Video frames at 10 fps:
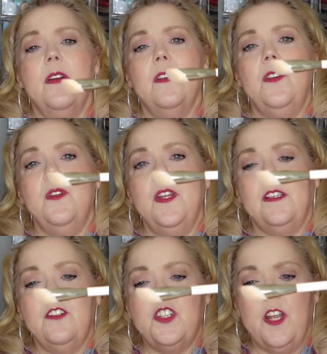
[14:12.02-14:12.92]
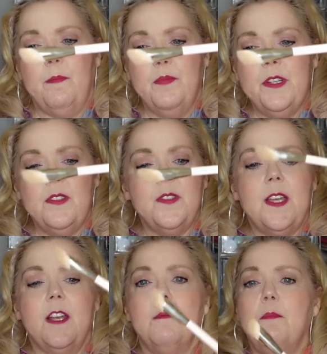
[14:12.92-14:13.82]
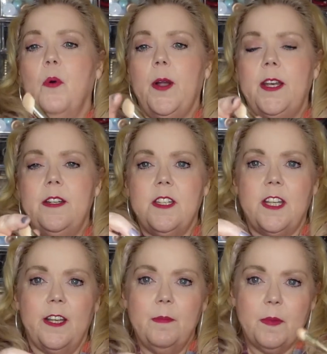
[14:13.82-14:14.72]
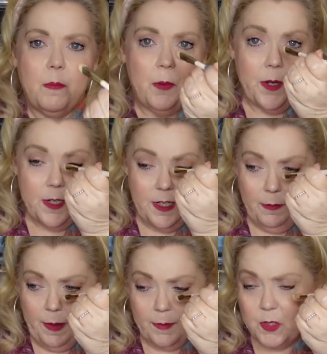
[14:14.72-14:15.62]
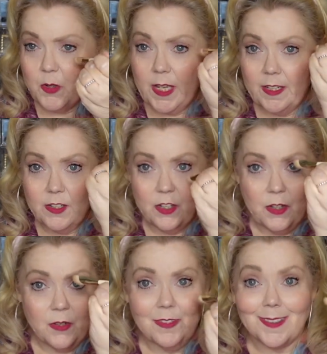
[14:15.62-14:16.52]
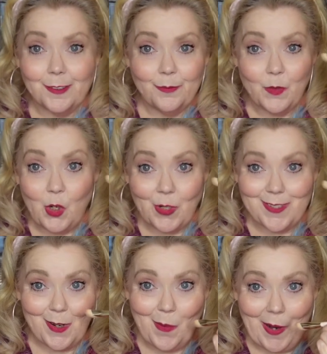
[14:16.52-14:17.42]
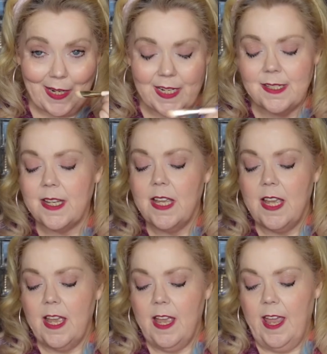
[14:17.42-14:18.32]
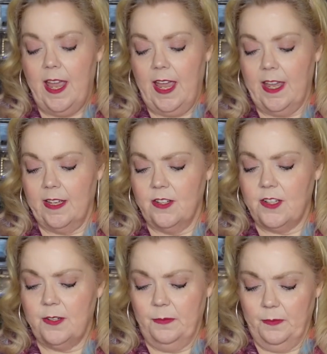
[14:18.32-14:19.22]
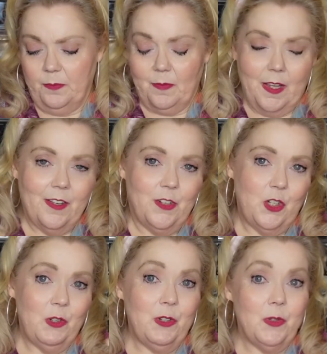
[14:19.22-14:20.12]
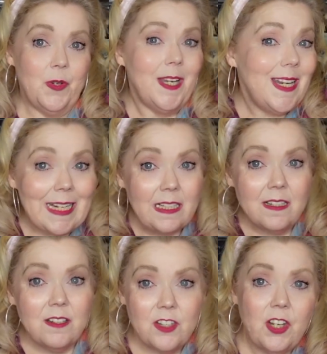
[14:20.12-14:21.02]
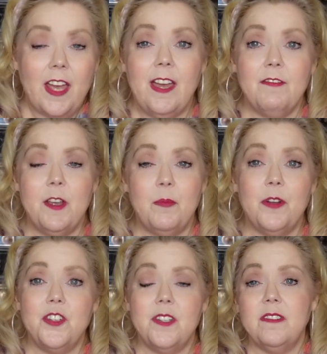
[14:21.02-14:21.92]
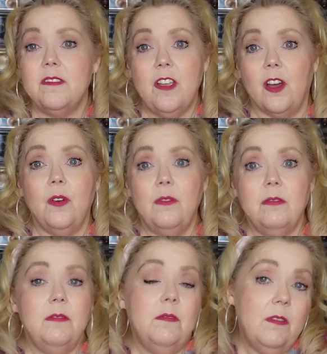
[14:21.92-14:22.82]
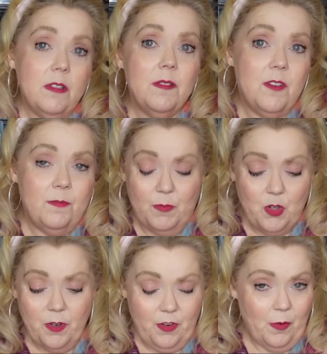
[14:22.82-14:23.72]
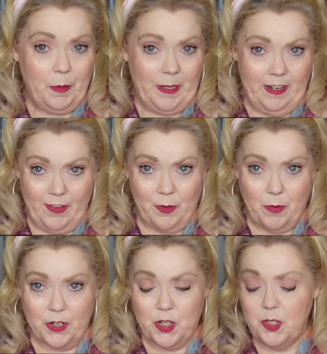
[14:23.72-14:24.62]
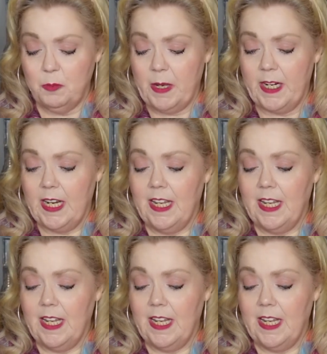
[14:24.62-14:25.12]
uniquely shaped bristles and a pointed tip. The pointed tip helps you get into those little nooks and crannies. And do you need to have their brushes? No. I'm sure there are plenty of other brushes, but